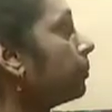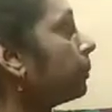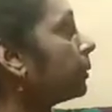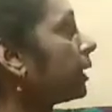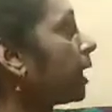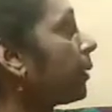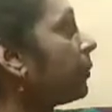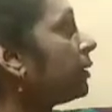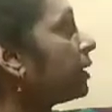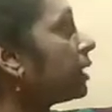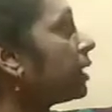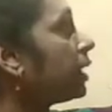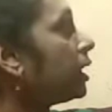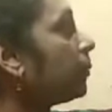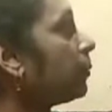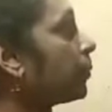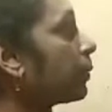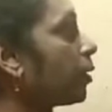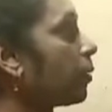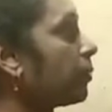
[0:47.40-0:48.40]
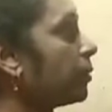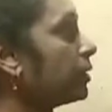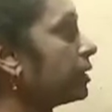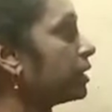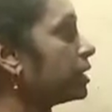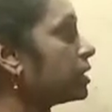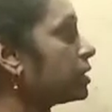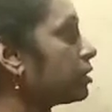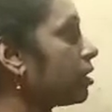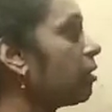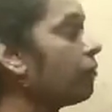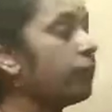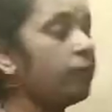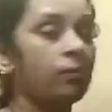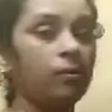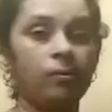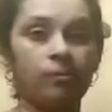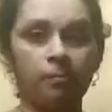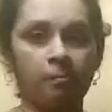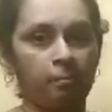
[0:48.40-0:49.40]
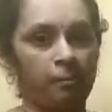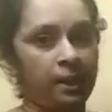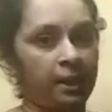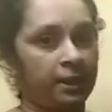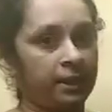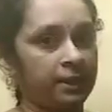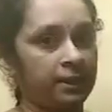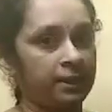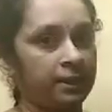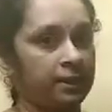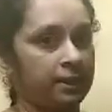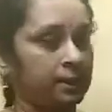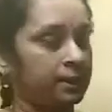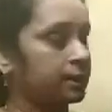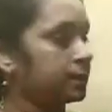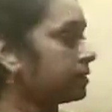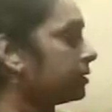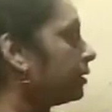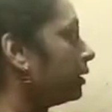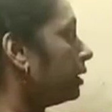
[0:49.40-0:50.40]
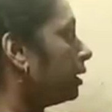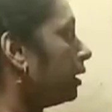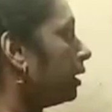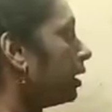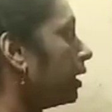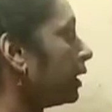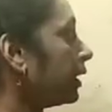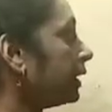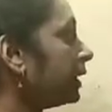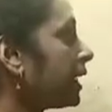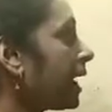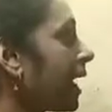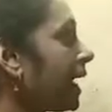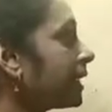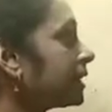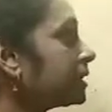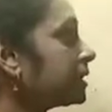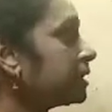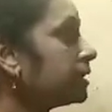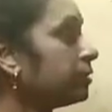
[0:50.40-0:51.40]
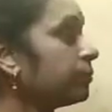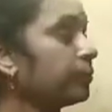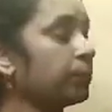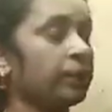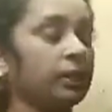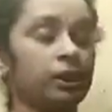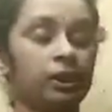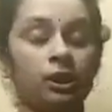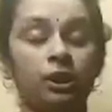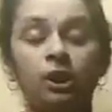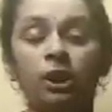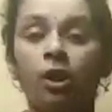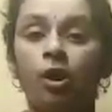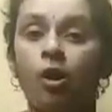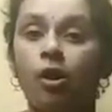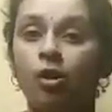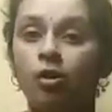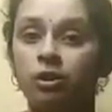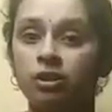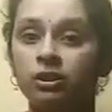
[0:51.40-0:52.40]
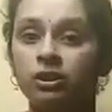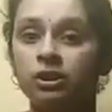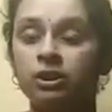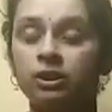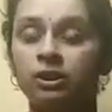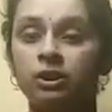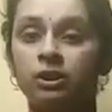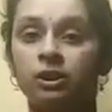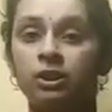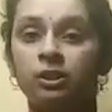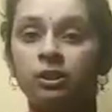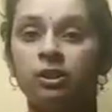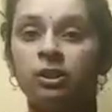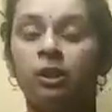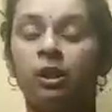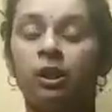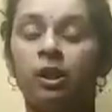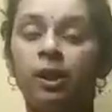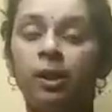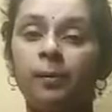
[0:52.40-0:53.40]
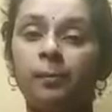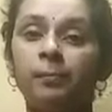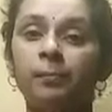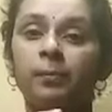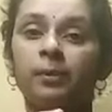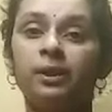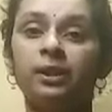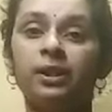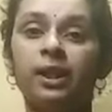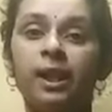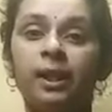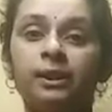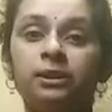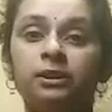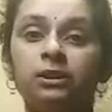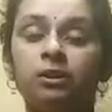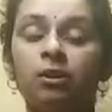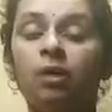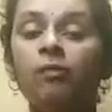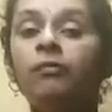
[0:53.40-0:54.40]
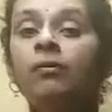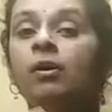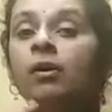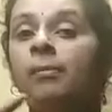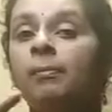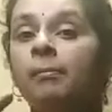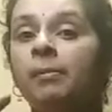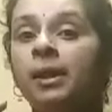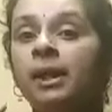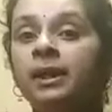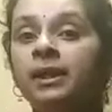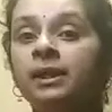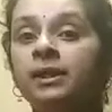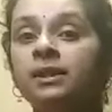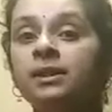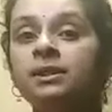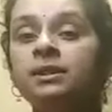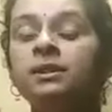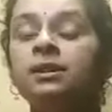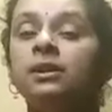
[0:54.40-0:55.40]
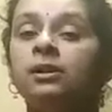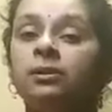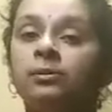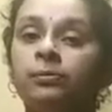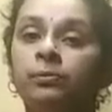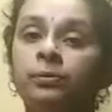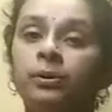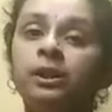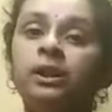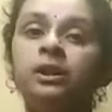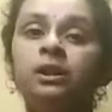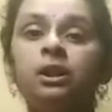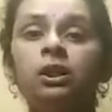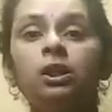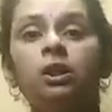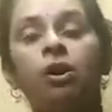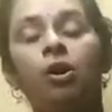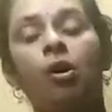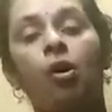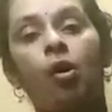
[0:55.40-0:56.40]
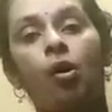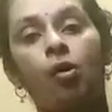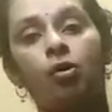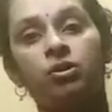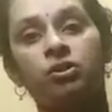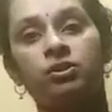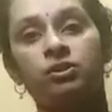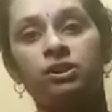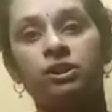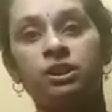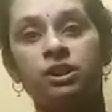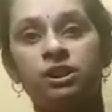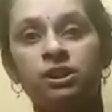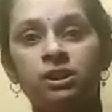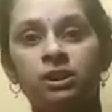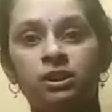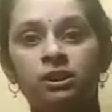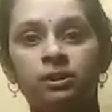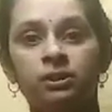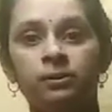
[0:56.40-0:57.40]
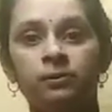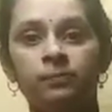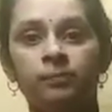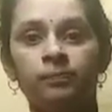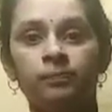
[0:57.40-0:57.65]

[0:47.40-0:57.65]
Chemical properties of metals. A reaction with oxygen. A reaction of metals with oxygen.